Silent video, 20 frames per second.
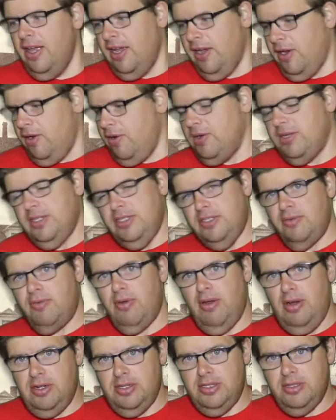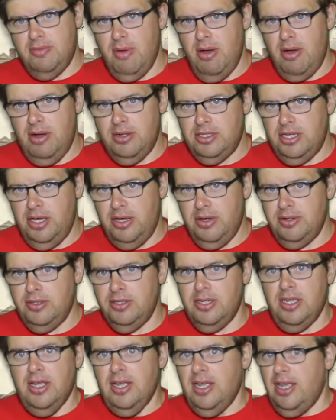according to Rotten
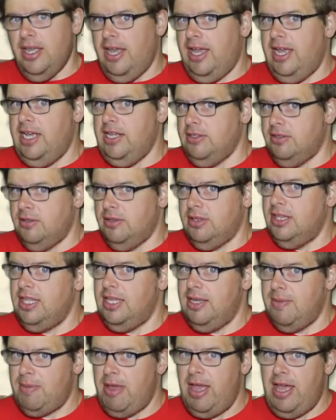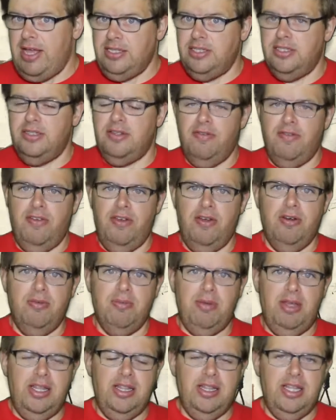Tomatoes, it's the best
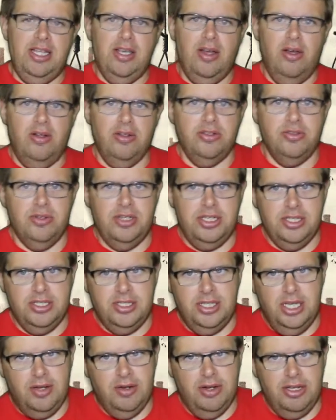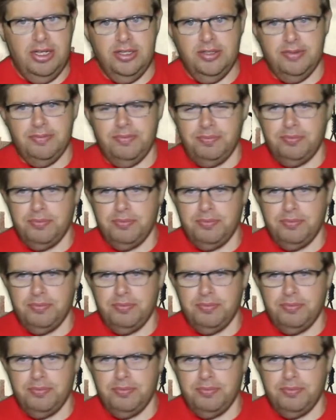film in the Conjuring series,